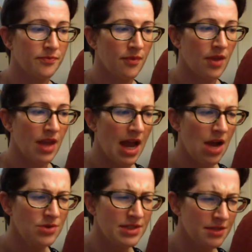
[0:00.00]
How
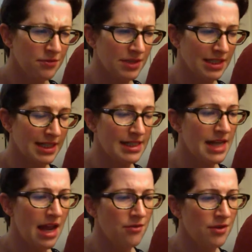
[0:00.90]
differently did
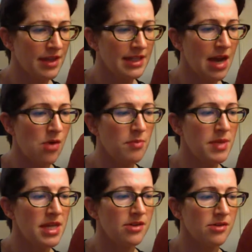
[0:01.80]
everything now
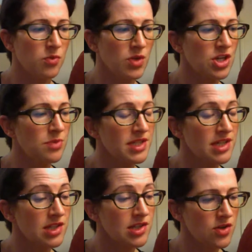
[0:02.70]
appear in which he was
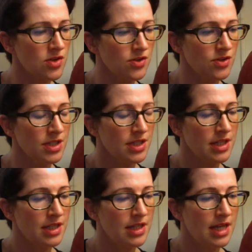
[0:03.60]
concerned!
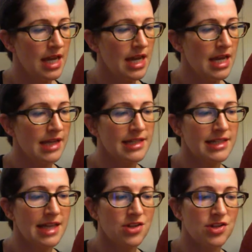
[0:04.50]
His
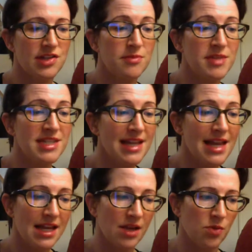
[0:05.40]
attentions to Miss
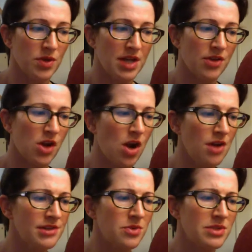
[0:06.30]
King were now the
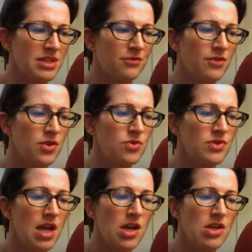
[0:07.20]
consequence of views
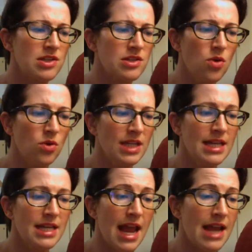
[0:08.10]
solely and
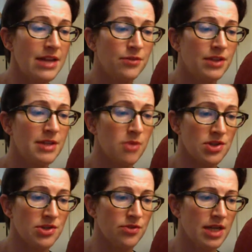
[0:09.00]
hatefully
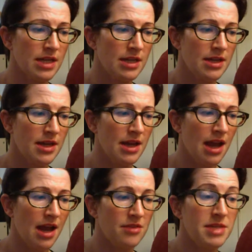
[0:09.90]
mercenary,
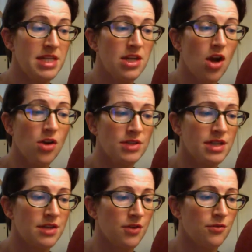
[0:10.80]
and the mediocrity of
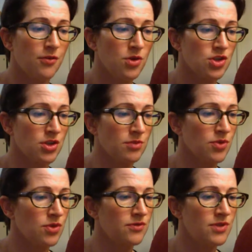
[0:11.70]
her fortune proved no